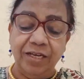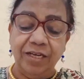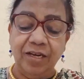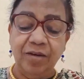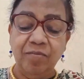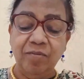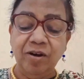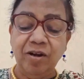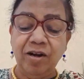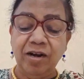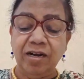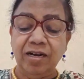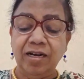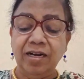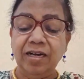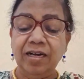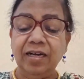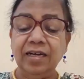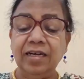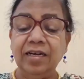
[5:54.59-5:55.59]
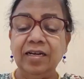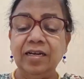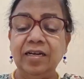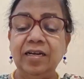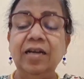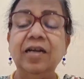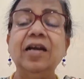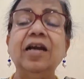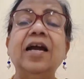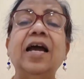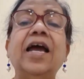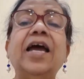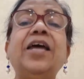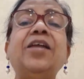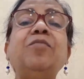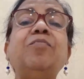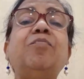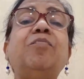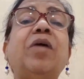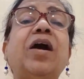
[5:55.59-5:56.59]
Deborah
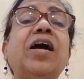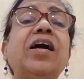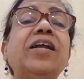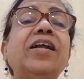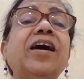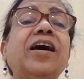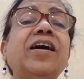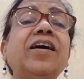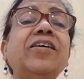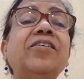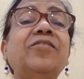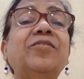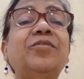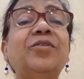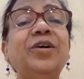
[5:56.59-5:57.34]
and Barak